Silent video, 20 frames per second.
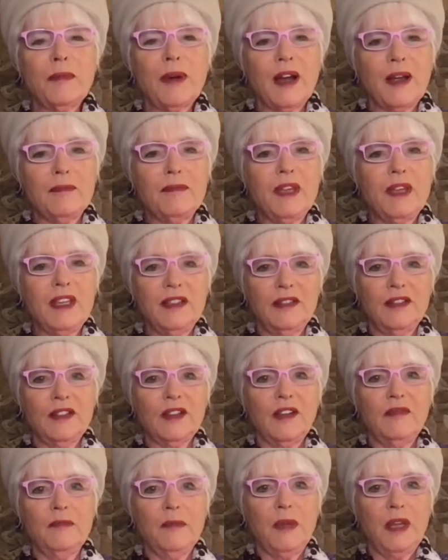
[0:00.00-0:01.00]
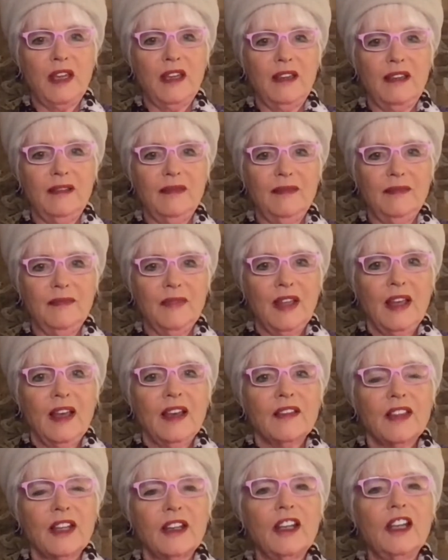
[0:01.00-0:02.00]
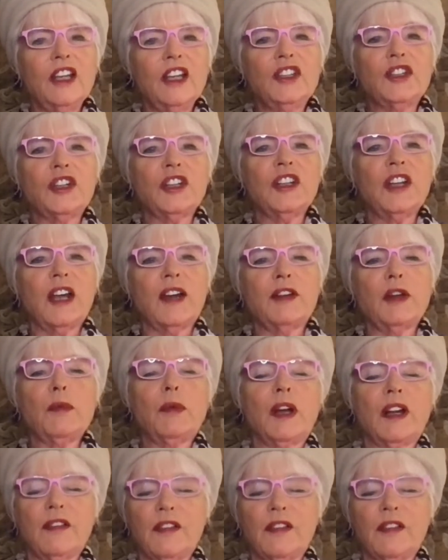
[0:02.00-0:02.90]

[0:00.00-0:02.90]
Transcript: by means of me. That each and every one